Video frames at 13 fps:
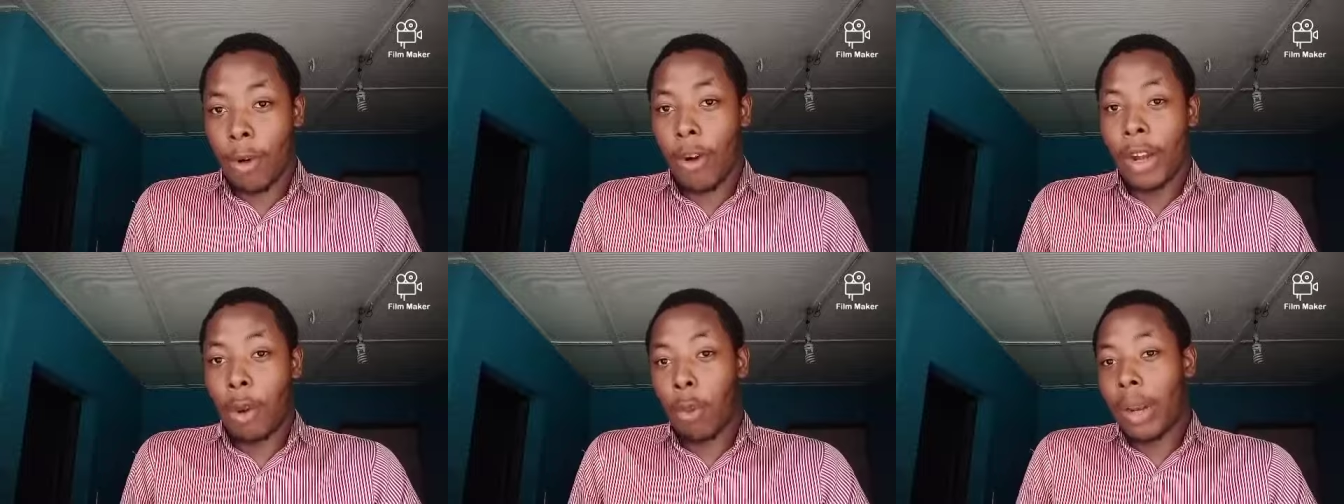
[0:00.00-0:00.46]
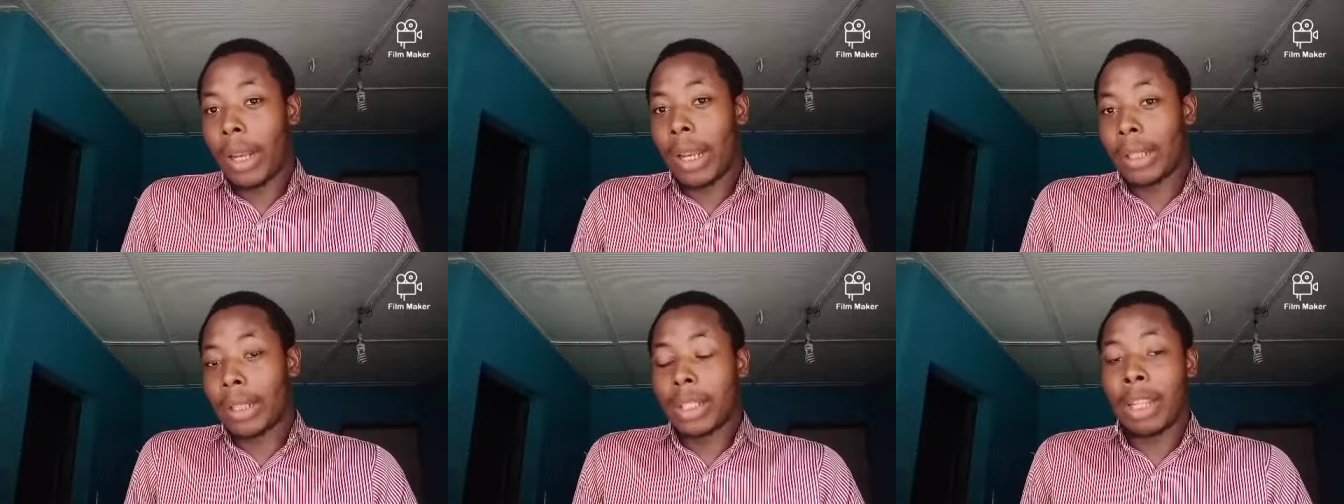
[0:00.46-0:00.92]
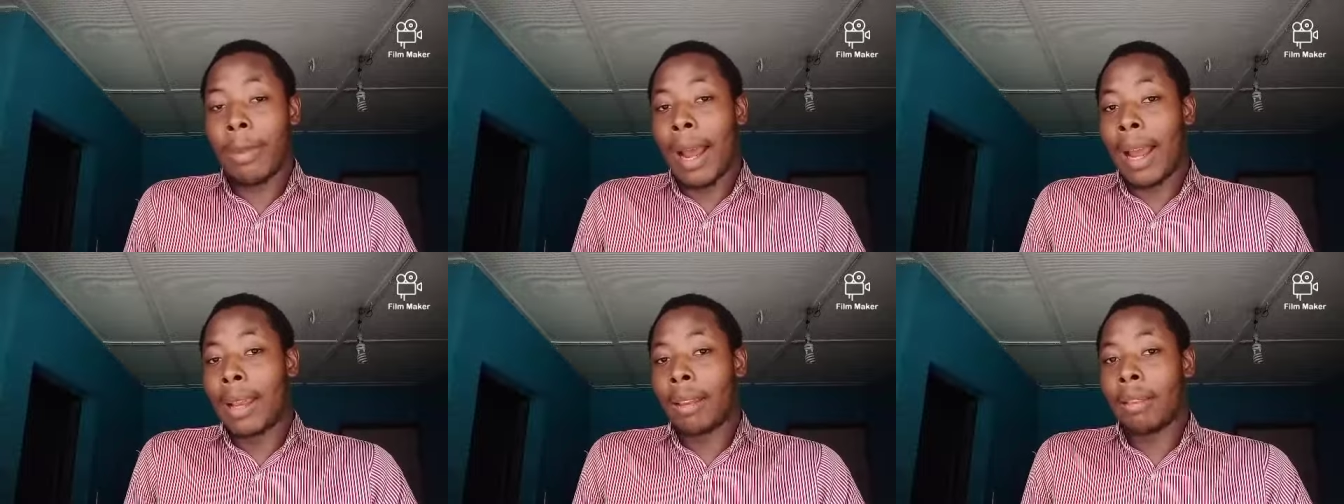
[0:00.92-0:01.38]
or in a way that they
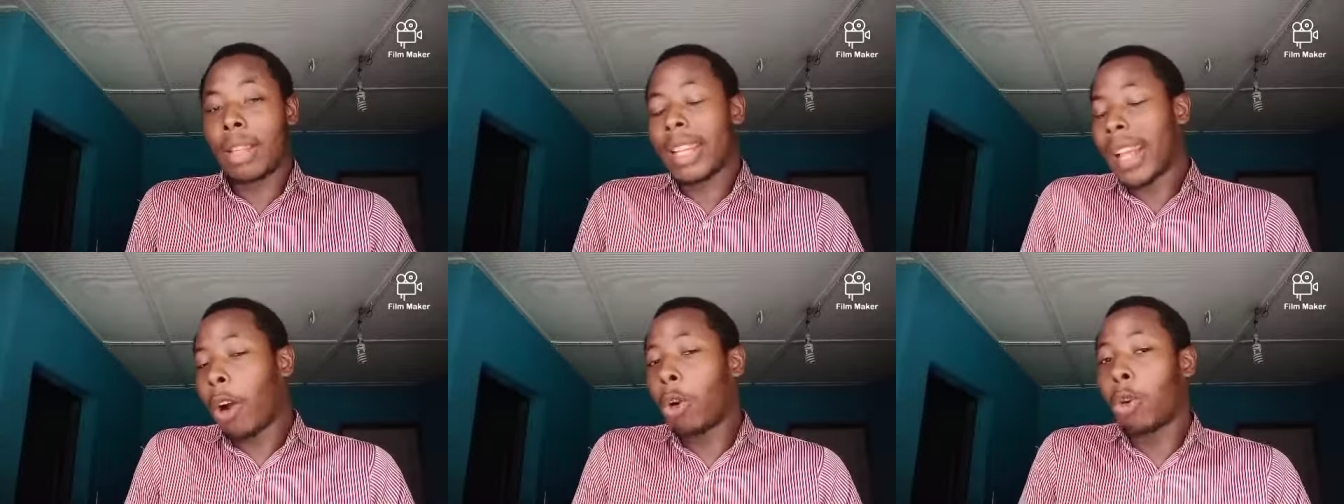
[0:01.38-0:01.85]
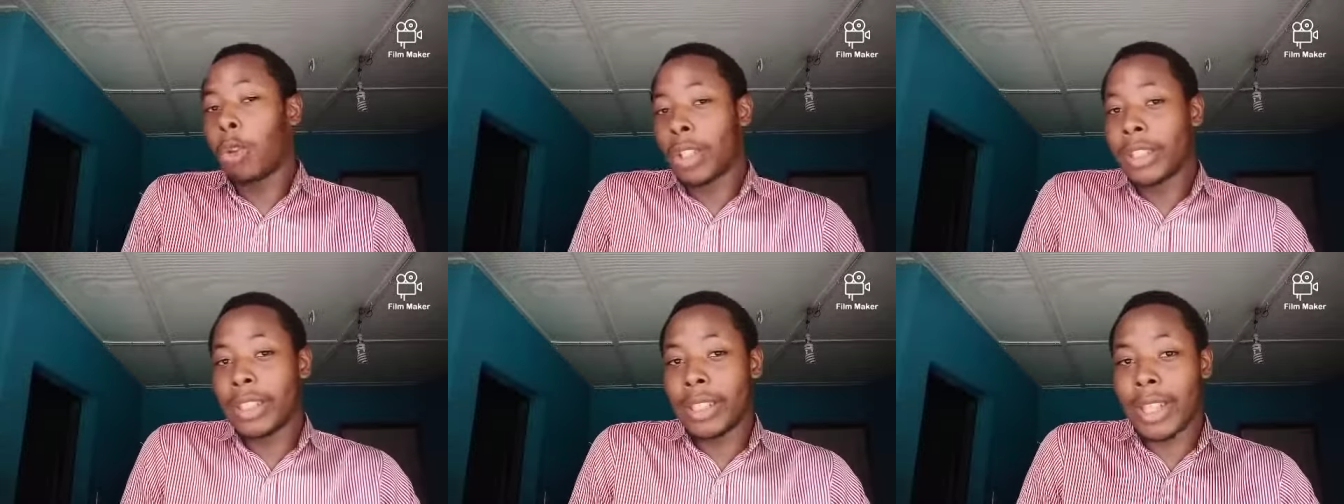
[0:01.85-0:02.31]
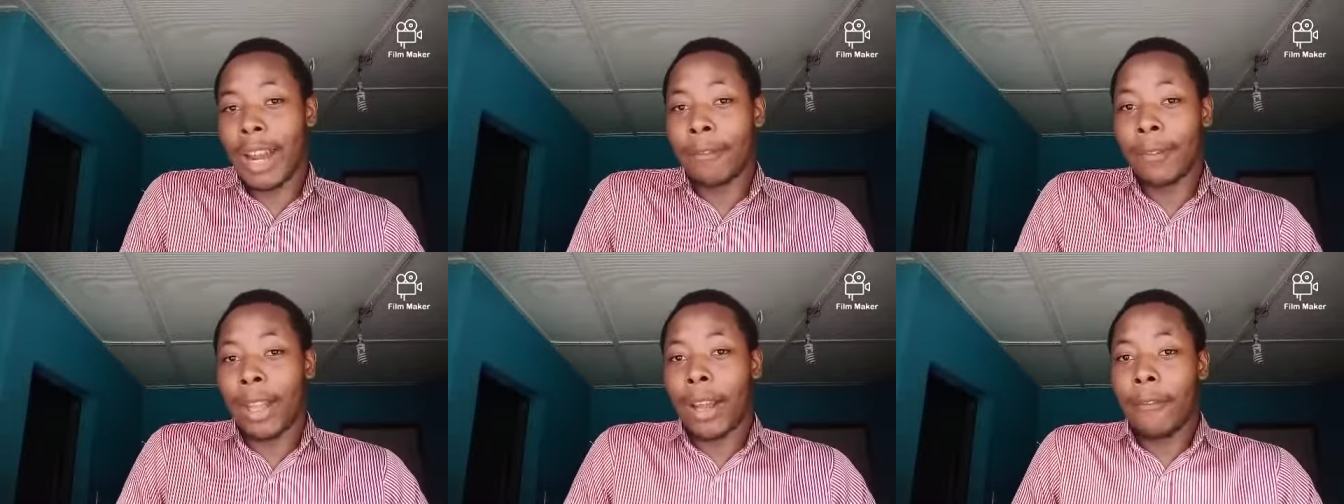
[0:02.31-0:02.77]
might later on notice it
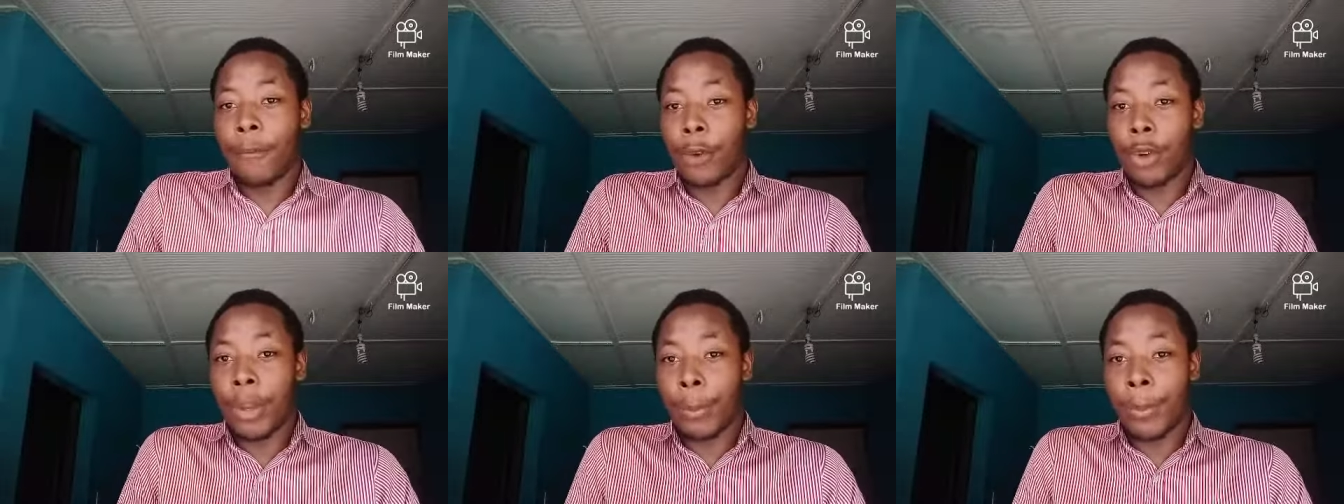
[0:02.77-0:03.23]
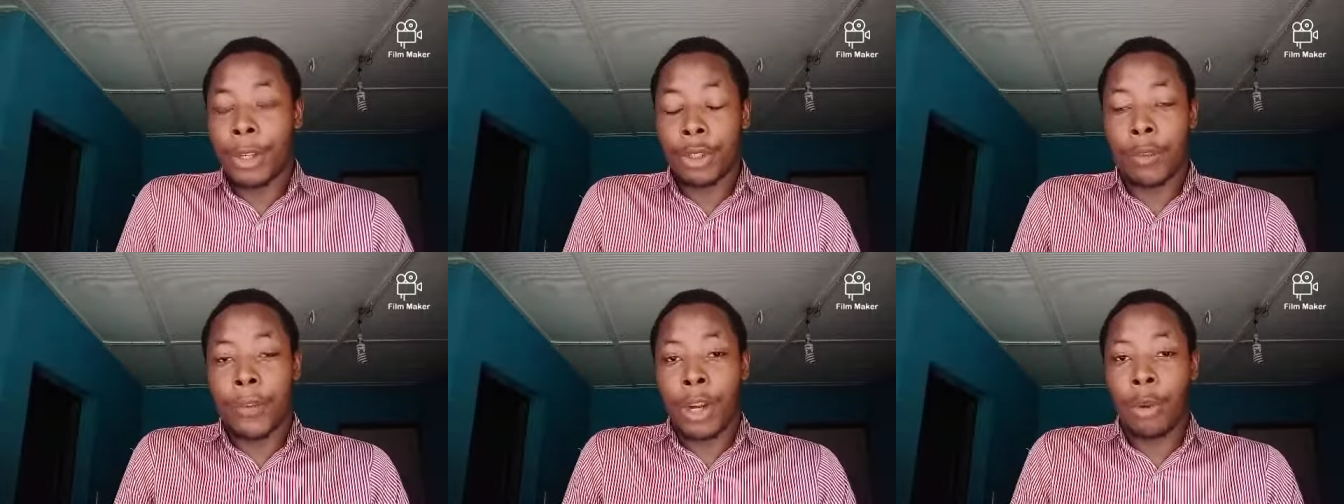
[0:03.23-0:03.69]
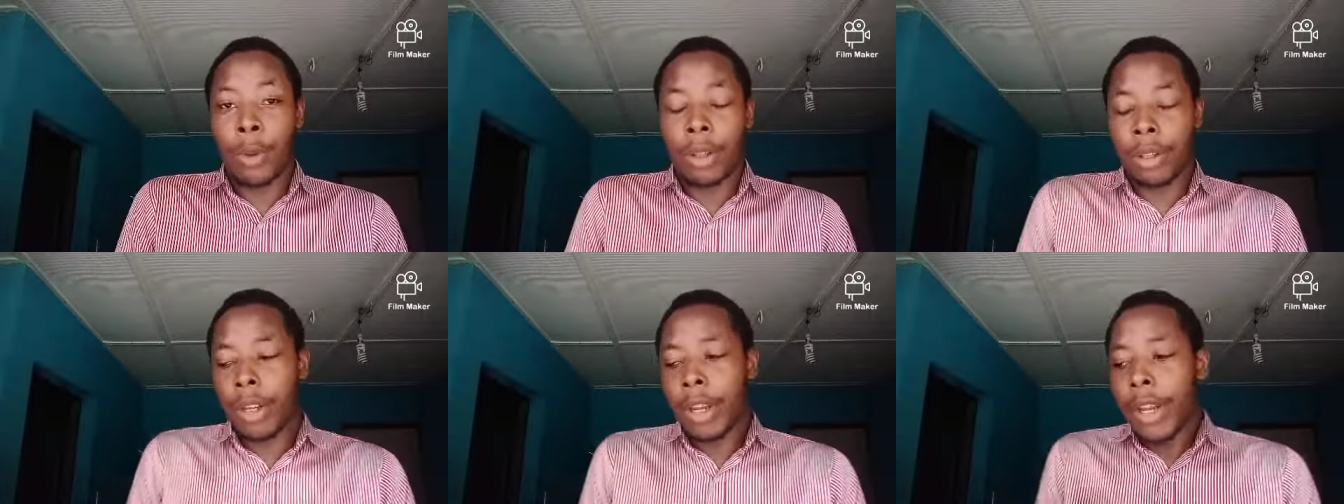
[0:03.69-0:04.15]
after viewing the picture very
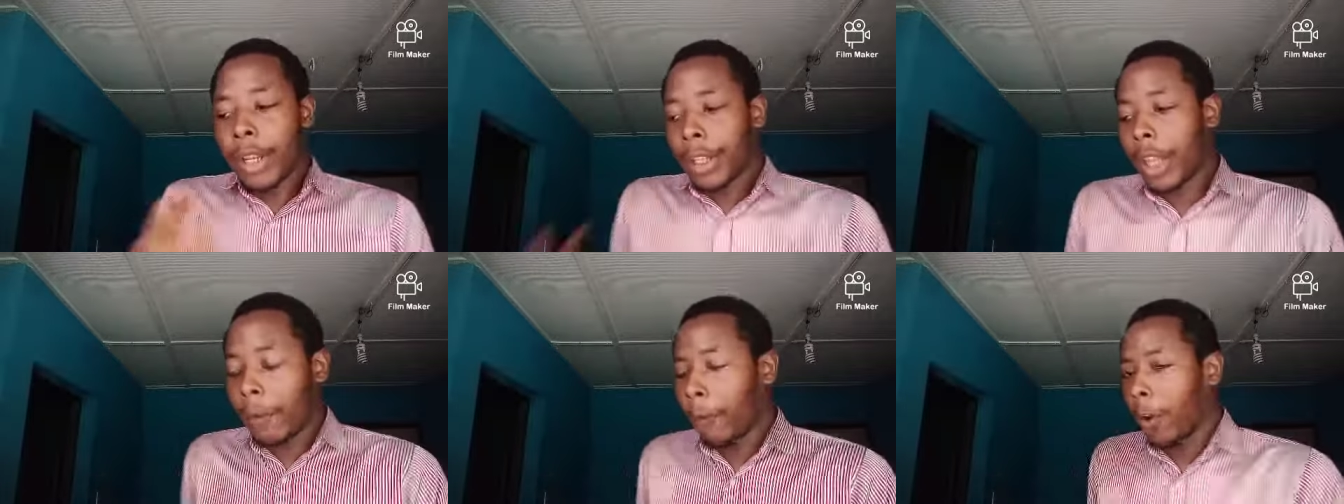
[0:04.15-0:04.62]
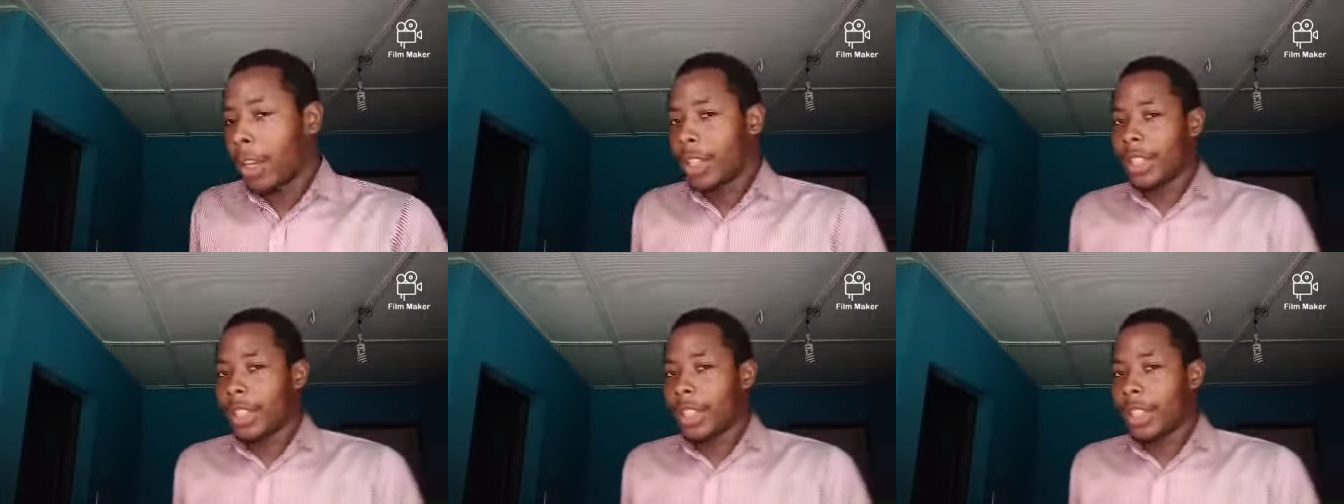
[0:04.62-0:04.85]
well. Take, for